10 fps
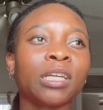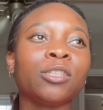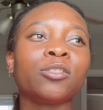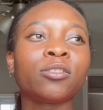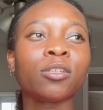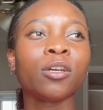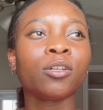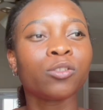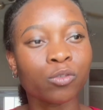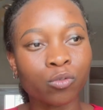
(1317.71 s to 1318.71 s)
and just
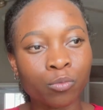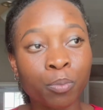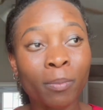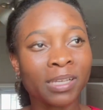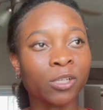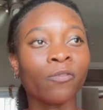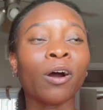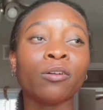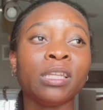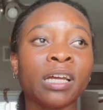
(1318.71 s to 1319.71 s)
to put myself
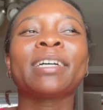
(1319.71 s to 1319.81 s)
out there.